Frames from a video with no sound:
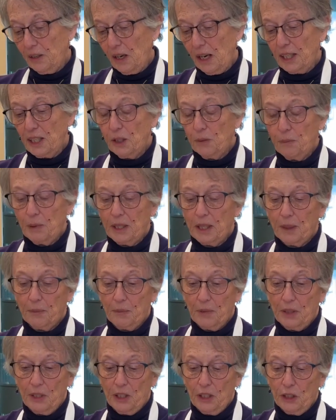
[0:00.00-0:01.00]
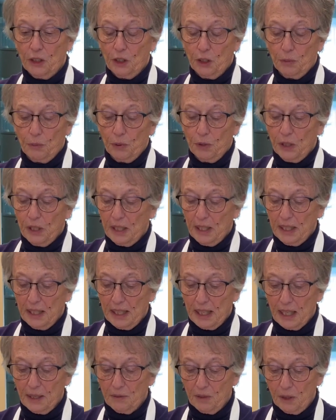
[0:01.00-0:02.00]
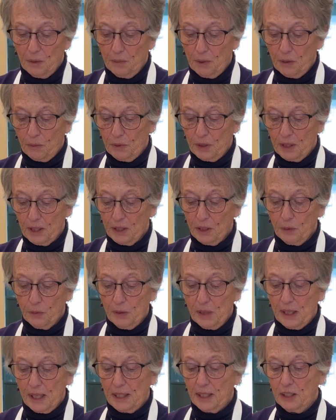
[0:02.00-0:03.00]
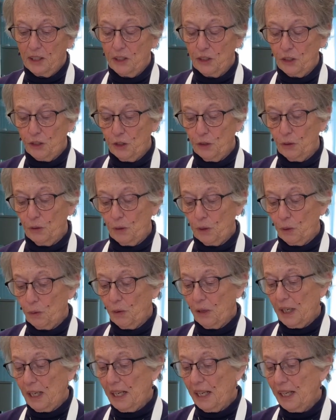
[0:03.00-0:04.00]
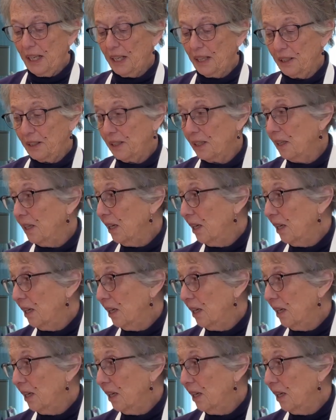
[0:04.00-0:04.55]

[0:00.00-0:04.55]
I could pick up the dish and put it in the oven, but with this way I can just do it with one hand.